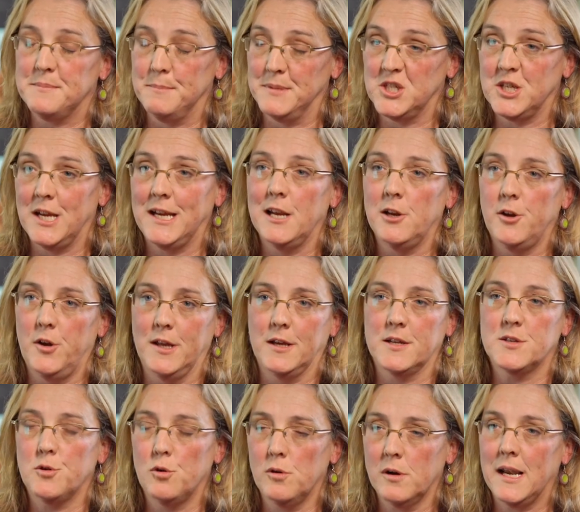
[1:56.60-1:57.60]
machine learning, it's
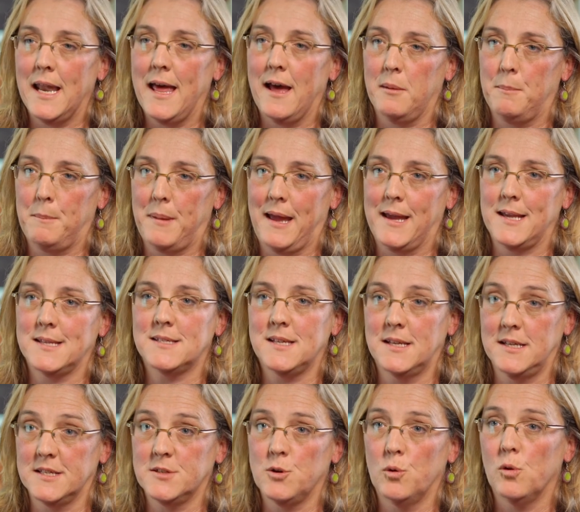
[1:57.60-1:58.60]
all cloud-based, and
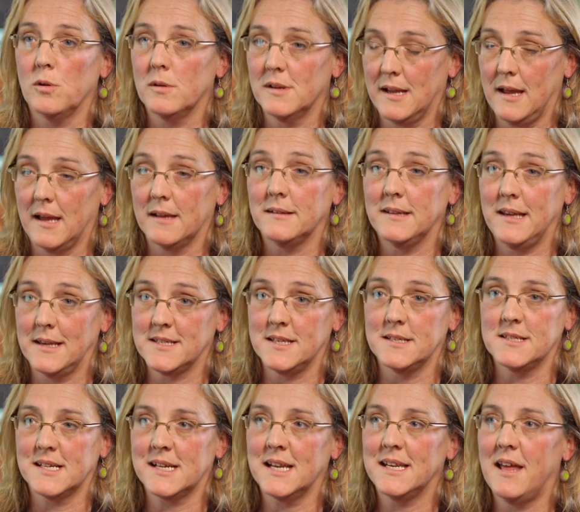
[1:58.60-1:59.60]
it's all, yes, it's
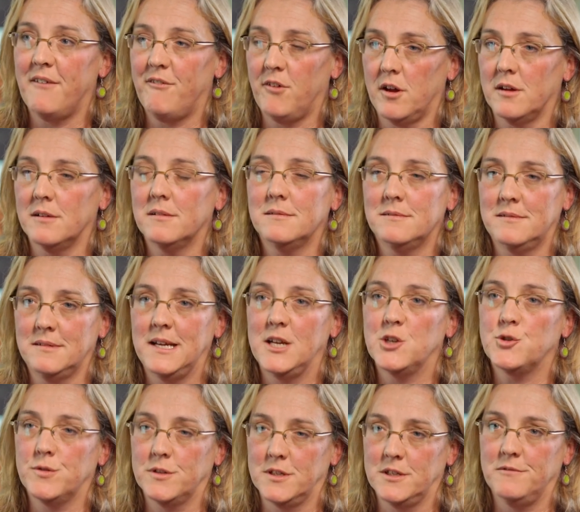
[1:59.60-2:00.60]
clever,
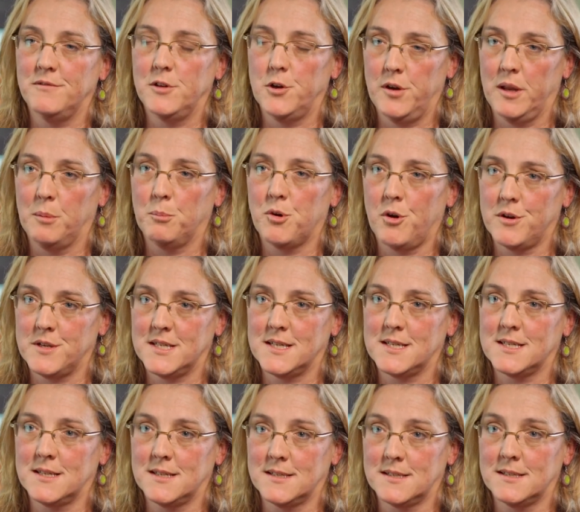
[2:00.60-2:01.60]
iterative learning processes.